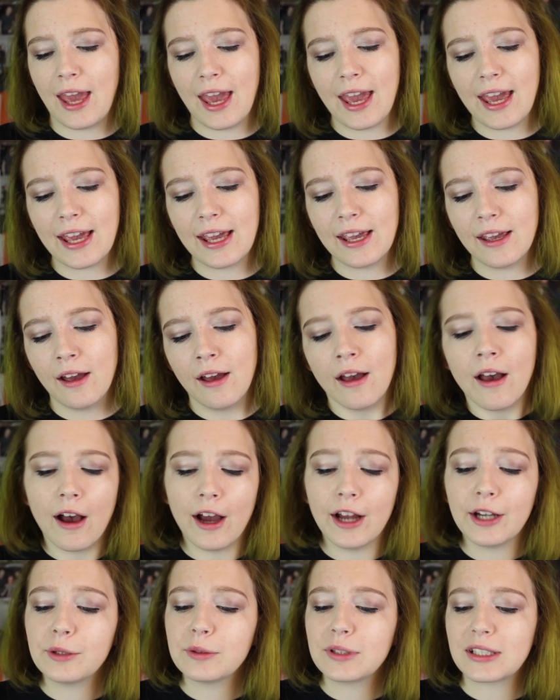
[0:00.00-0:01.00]
hey,
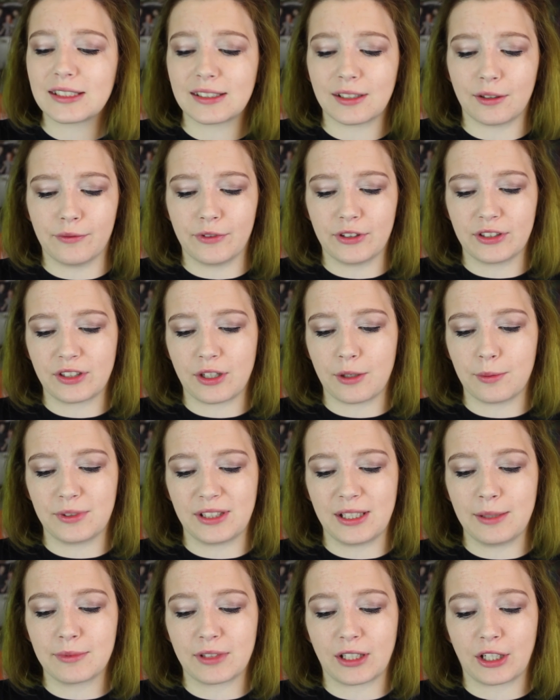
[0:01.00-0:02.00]
I know that sub for sub
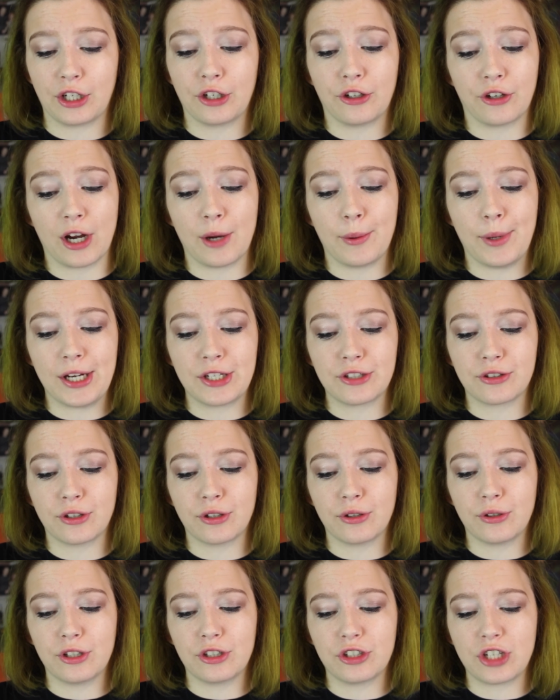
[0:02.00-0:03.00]
seems like a great way to
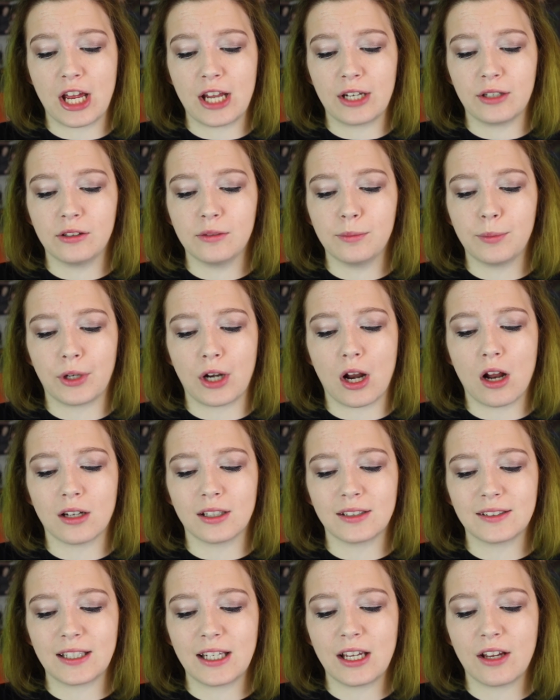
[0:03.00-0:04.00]
grow your channel, but
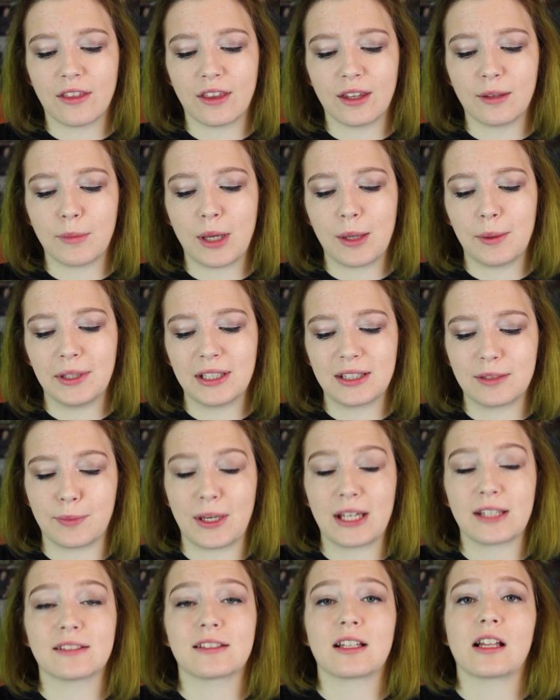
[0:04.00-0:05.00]
honestly, I think maybe it's
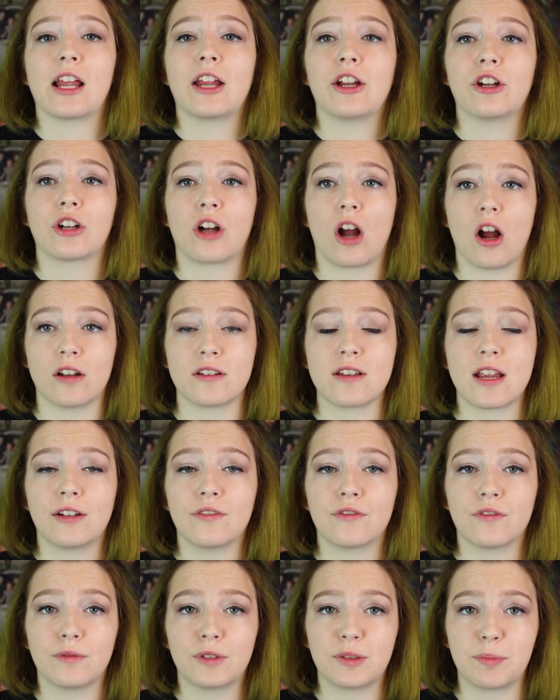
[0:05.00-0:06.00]
best to let your
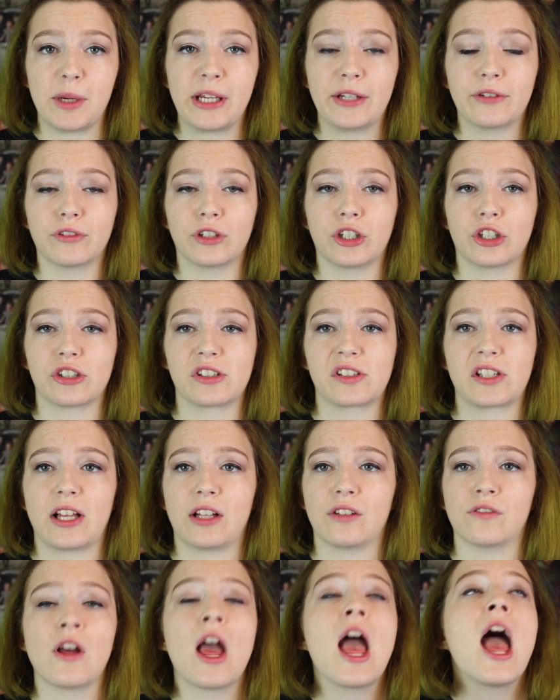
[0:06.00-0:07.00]
content speak for
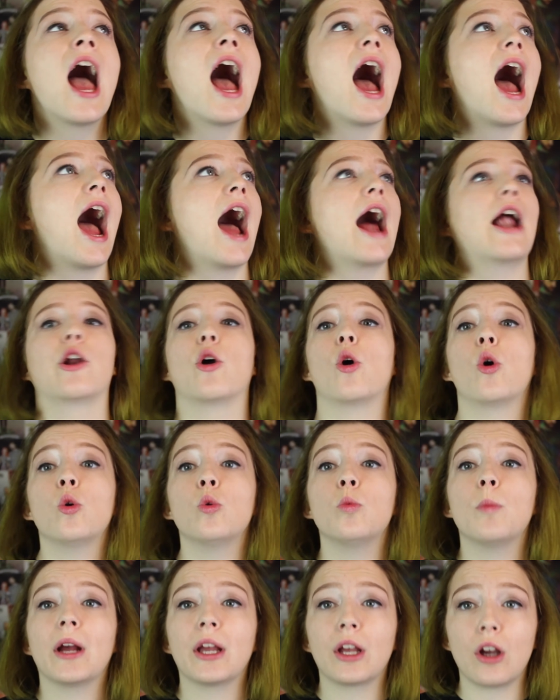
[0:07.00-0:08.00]
yourself. And
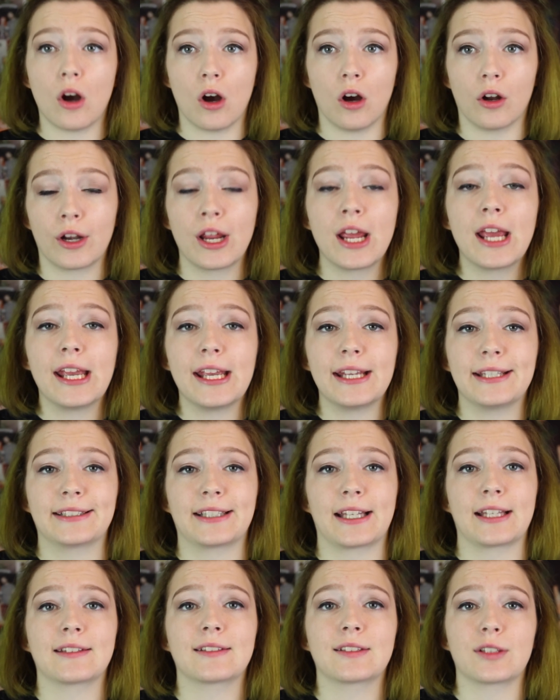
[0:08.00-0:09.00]
oh my god, is
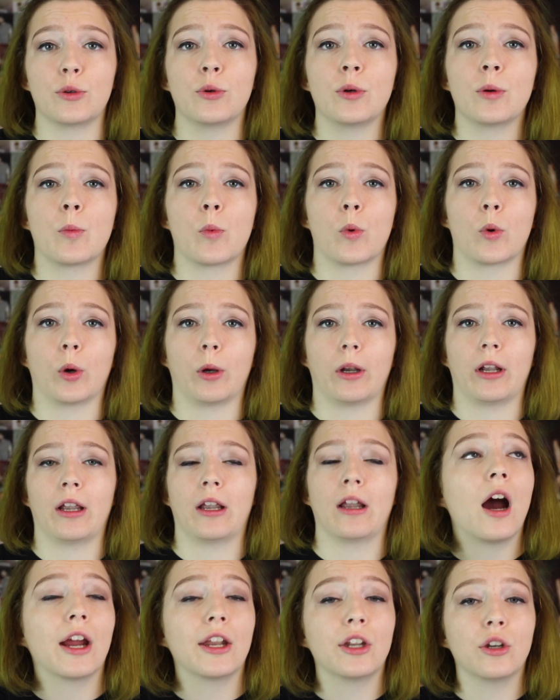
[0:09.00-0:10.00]
that so
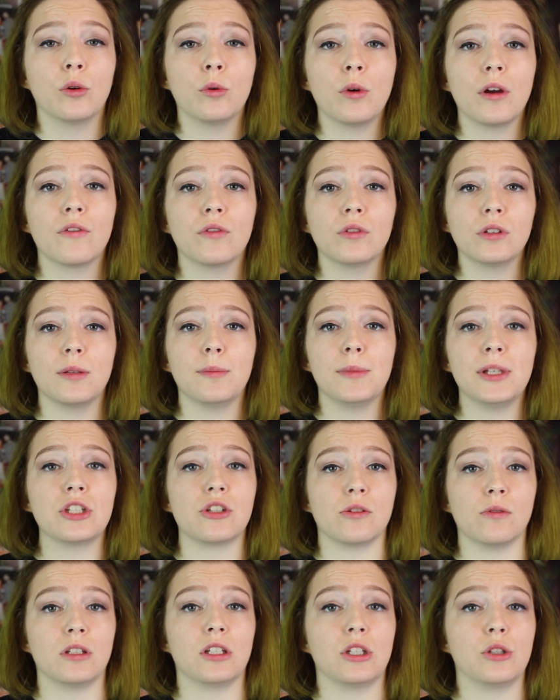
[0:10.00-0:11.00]
important. I know I've only been
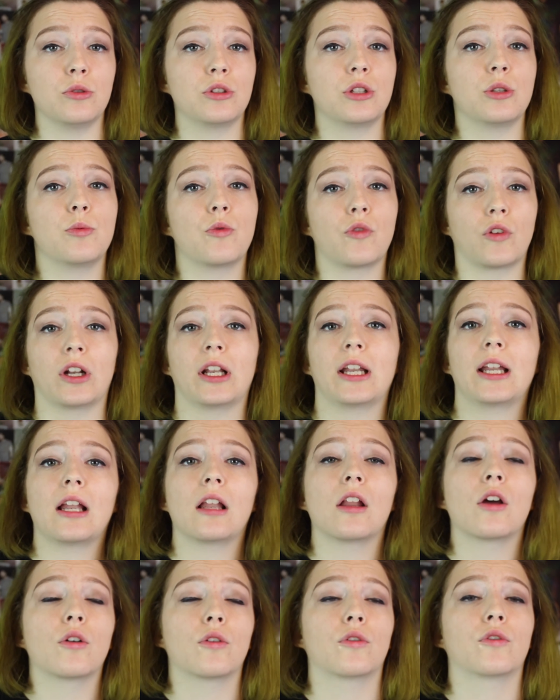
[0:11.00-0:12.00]
doing YouTube for a
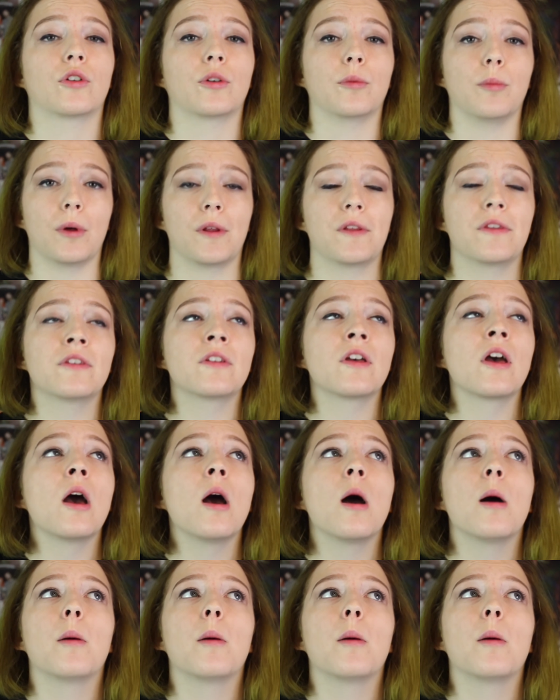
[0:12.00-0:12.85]
little over a month,